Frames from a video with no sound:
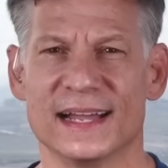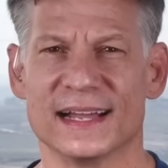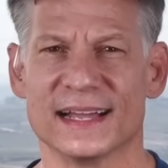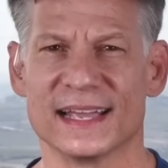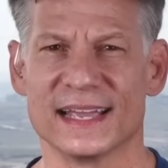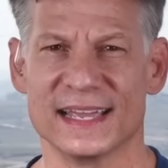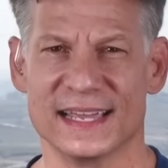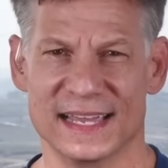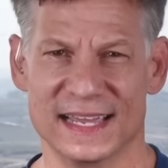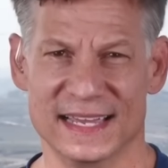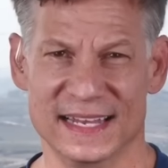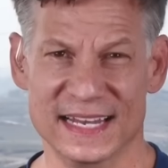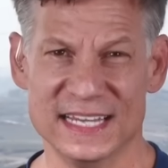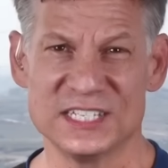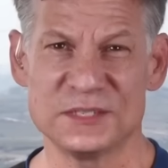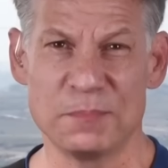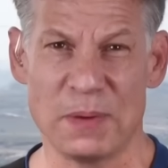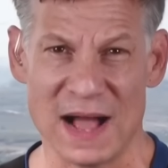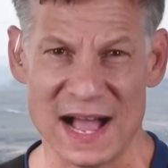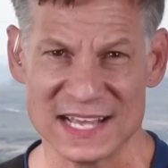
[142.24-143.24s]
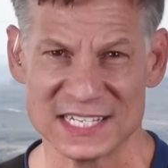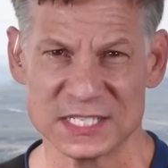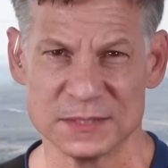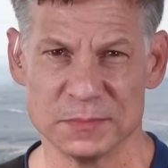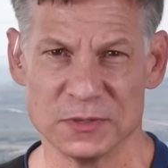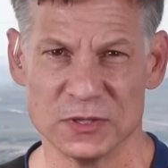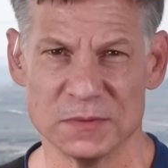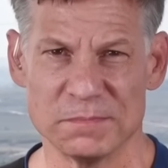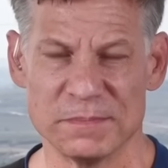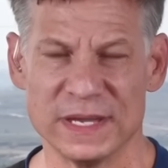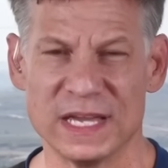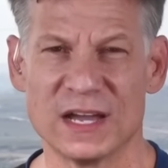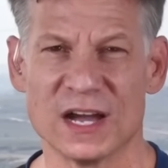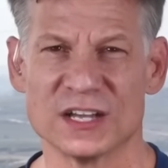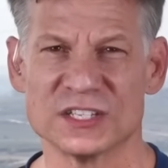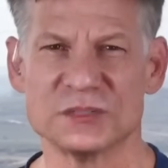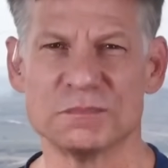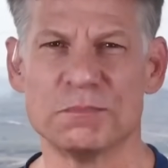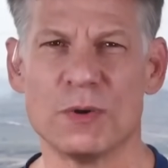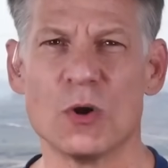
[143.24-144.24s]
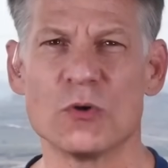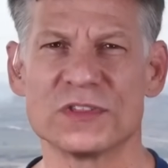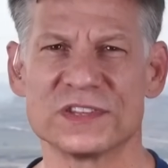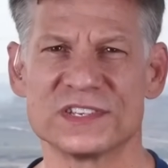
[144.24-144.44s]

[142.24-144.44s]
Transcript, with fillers: It is possible because both